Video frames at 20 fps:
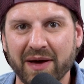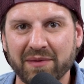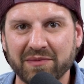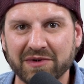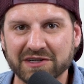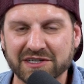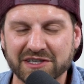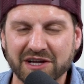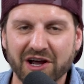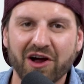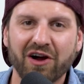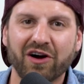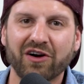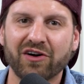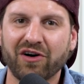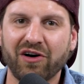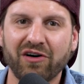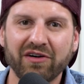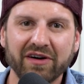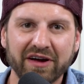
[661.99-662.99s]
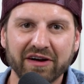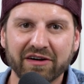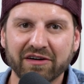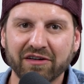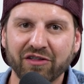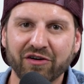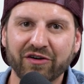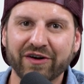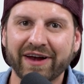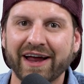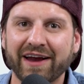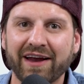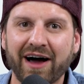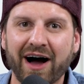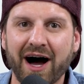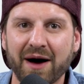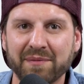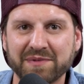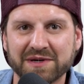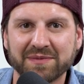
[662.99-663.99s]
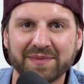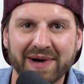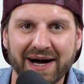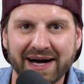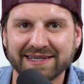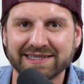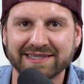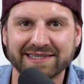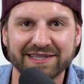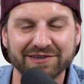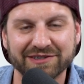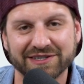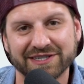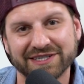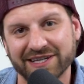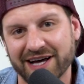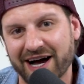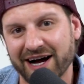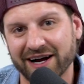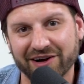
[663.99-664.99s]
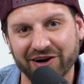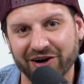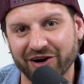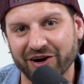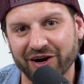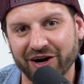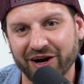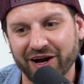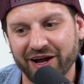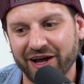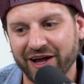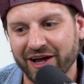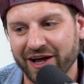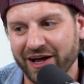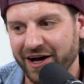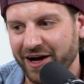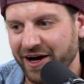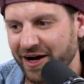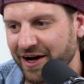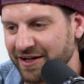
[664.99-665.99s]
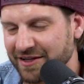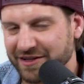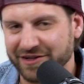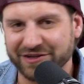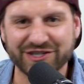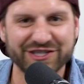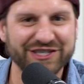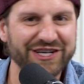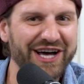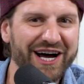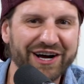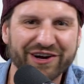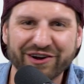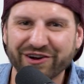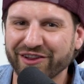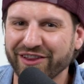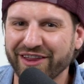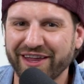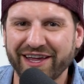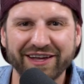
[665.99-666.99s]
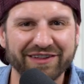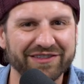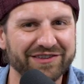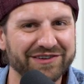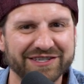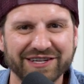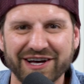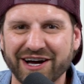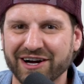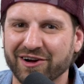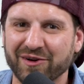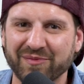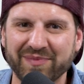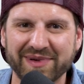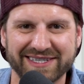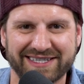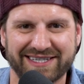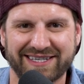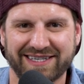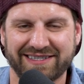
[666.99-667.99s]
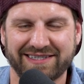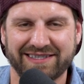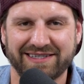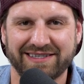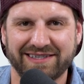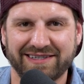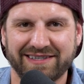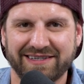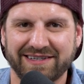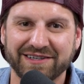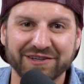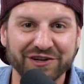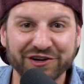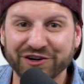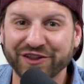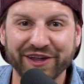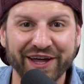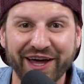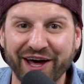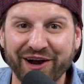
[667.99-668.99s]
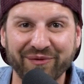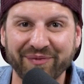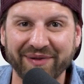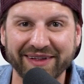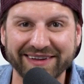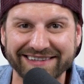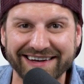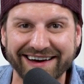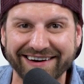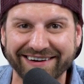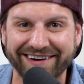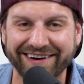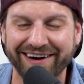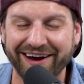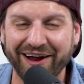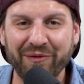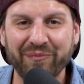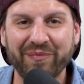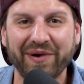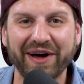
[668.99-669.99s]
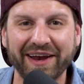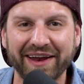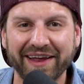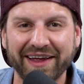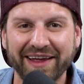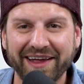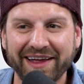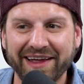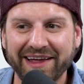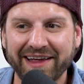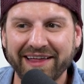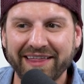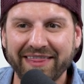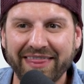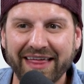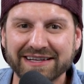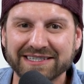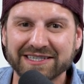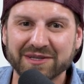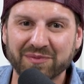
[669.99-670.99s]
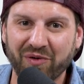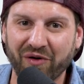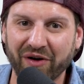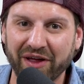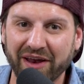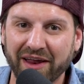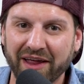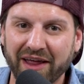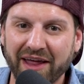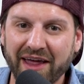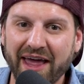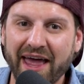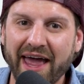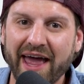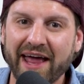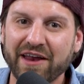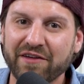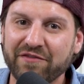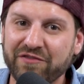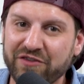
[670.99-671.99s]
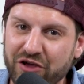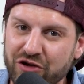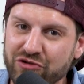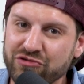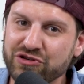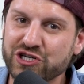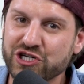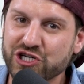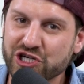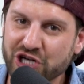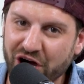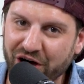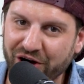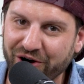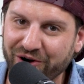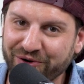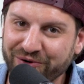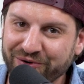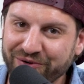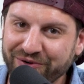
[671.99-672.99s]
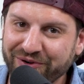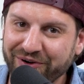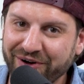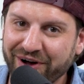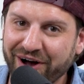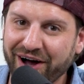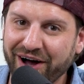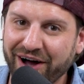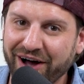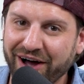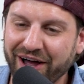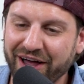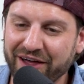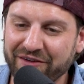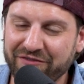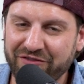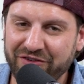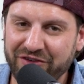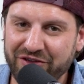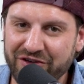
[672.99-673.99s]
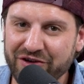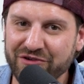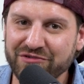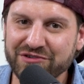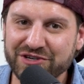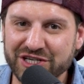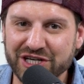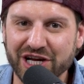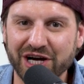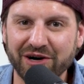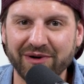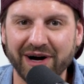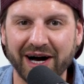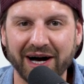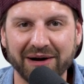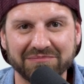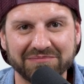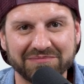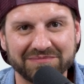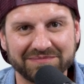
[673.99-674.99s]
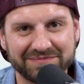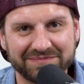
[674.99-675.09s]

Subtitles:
members are all here to learn how to optimize their soccer league, their soccer business. Clearly, I don't play soccer, but that's the point. And if you show up